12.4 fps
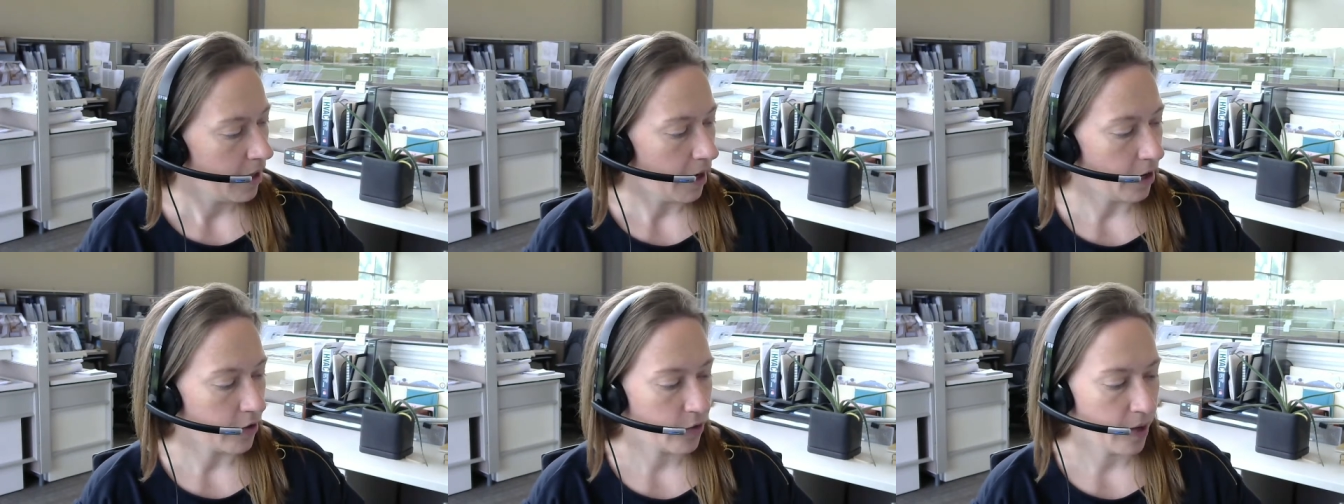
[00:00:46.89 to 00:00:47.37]

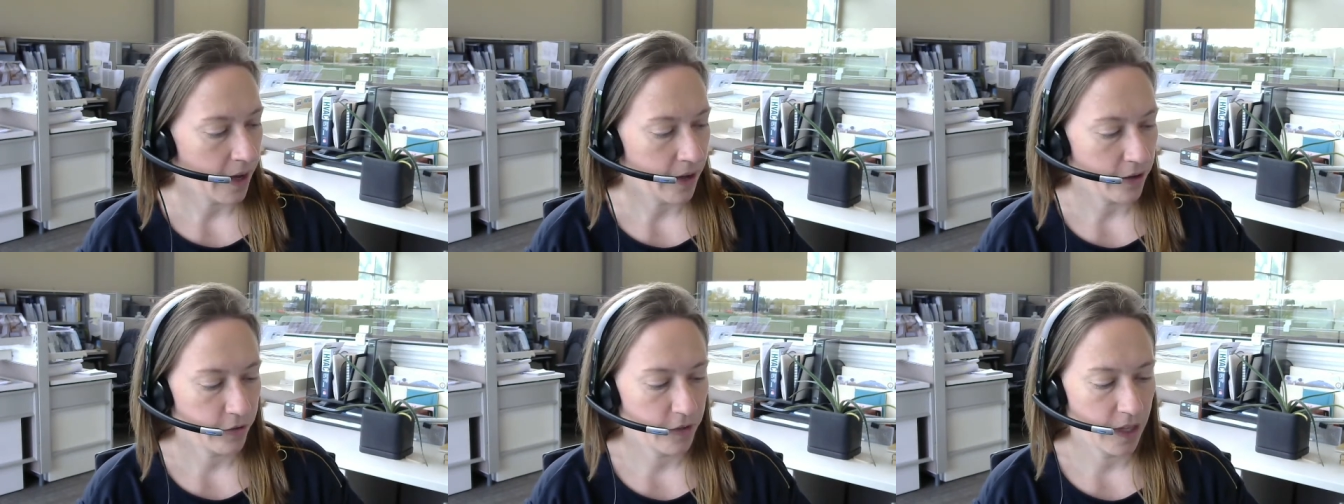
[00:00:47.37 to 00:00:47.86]
I also
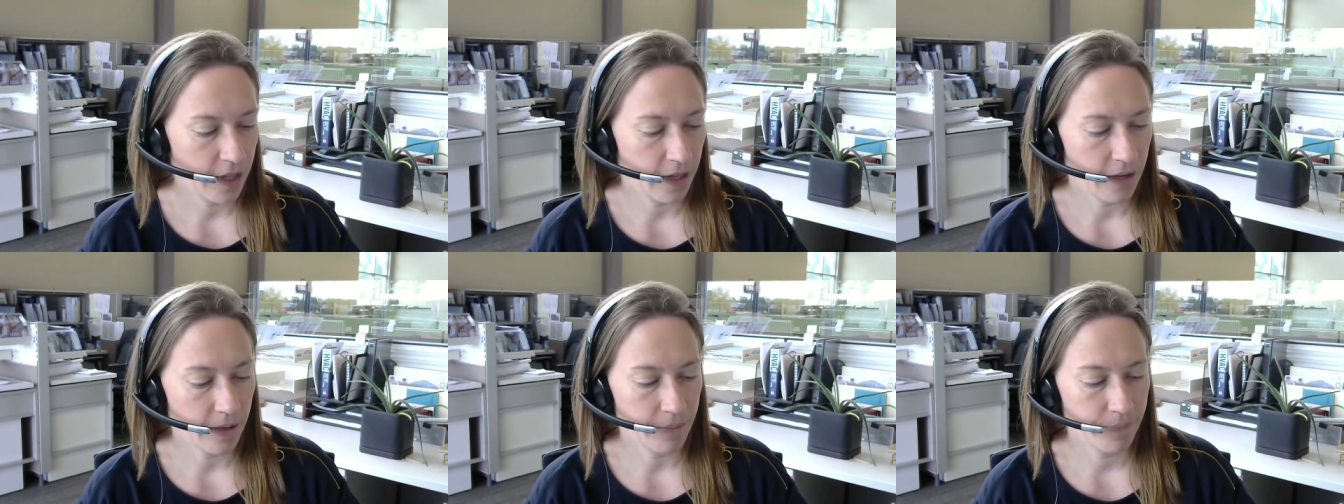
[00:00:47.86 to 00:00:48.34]
have
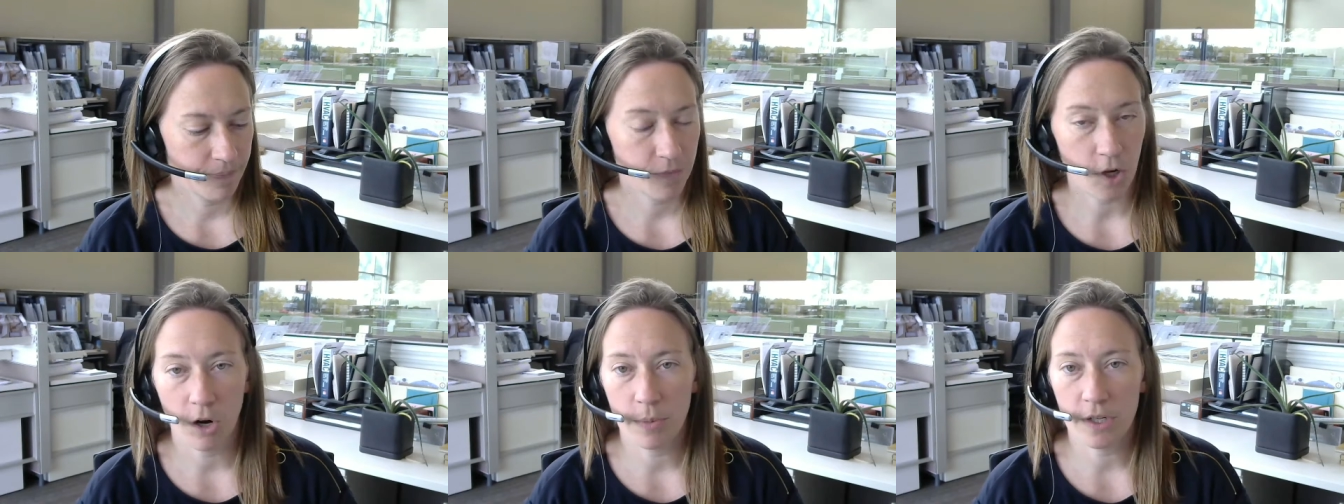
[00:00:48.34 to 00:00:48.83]
the
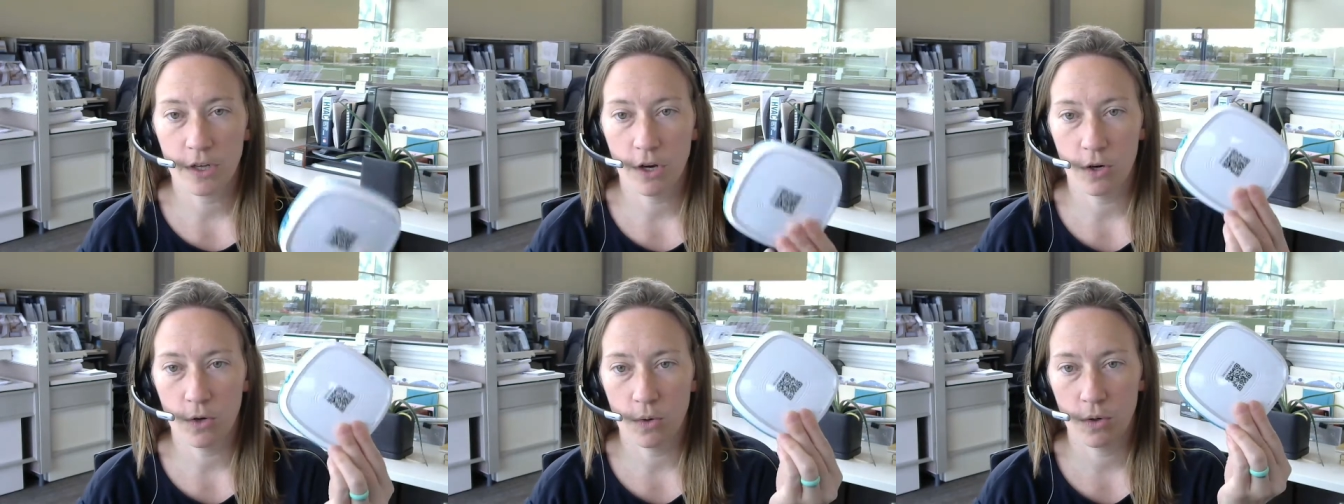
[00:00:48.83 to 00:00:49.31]

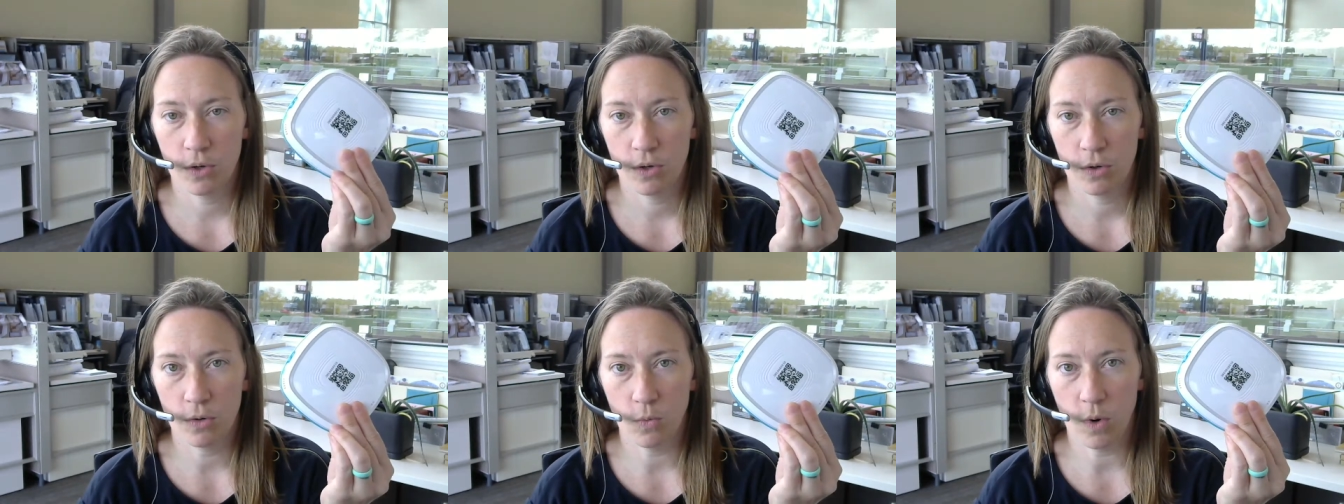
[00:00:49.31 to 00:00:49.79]
Arbnco
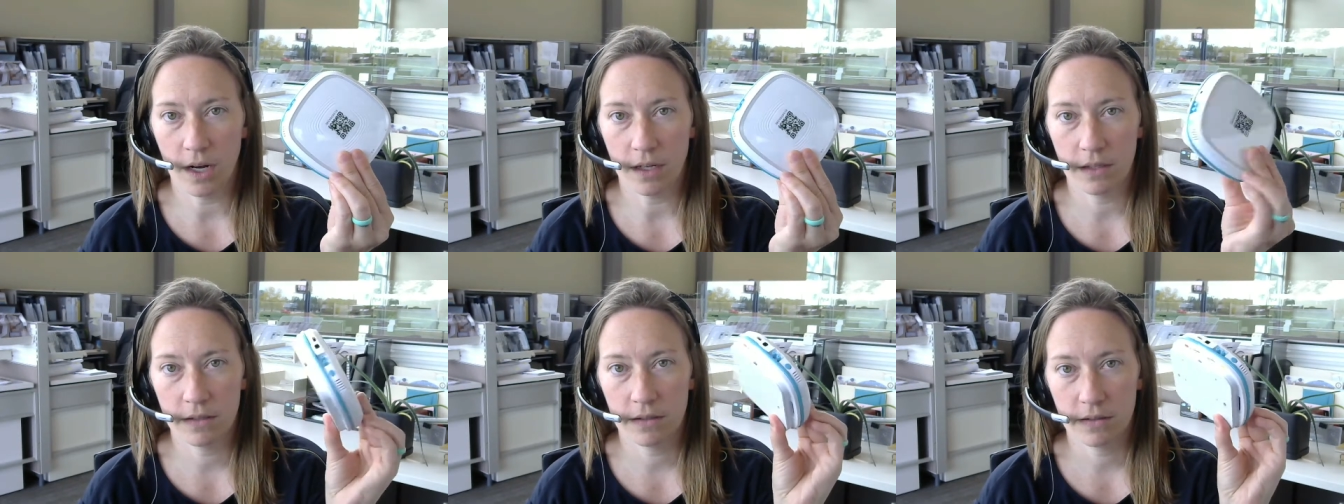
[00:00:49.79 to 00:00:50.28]

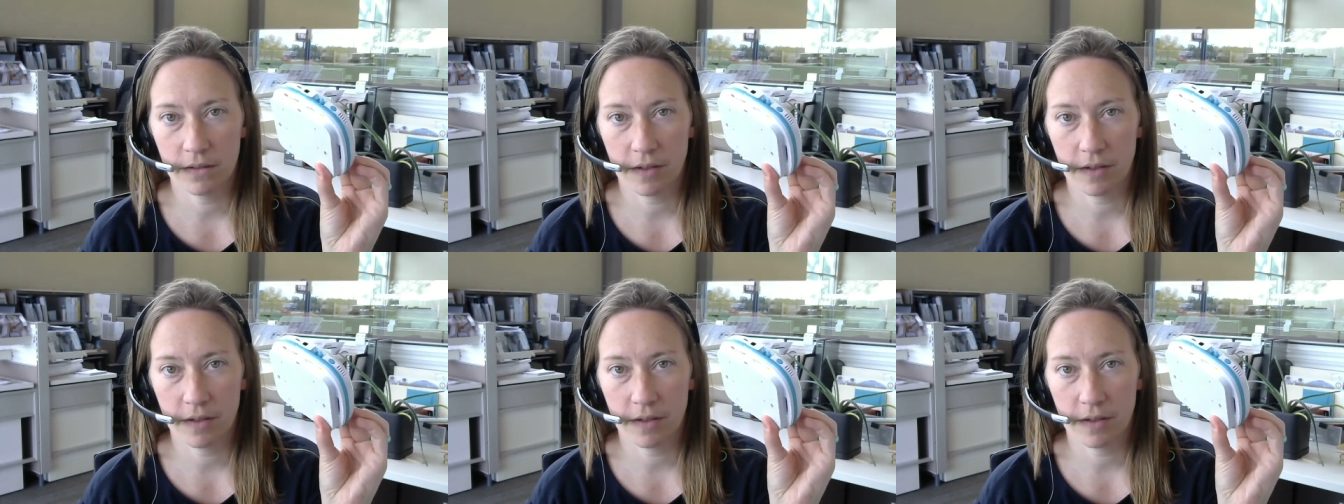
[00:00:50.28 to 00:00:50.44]
Well